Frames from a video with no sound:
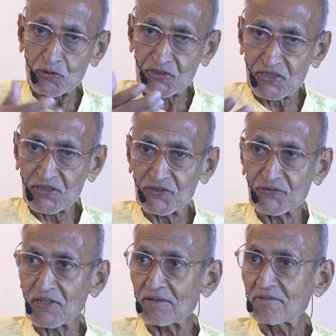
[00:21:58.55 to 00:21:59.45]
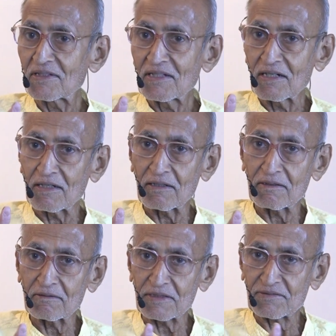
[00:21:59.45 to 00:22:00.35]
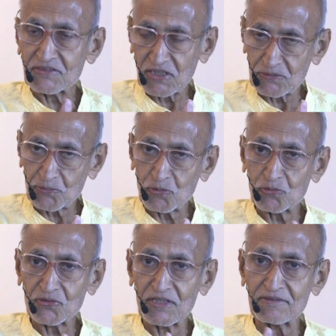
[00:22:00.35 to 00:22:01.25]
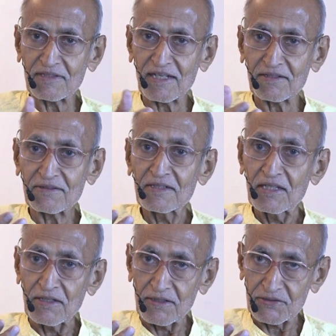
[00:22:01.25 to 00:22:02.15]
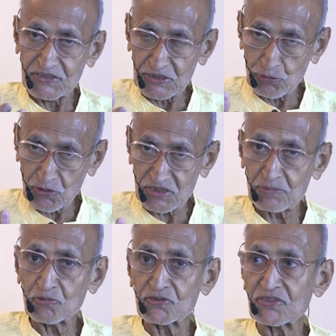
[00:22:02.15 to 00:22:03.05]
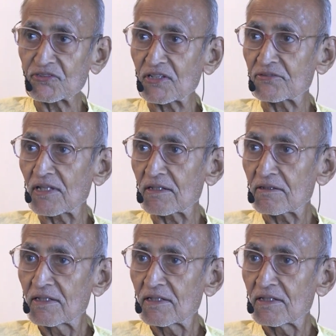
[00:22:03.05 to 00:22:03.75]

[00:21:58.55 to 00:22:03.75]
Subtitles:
Buddhists and even Sadhguru says that, Jiddu Krishnamurti says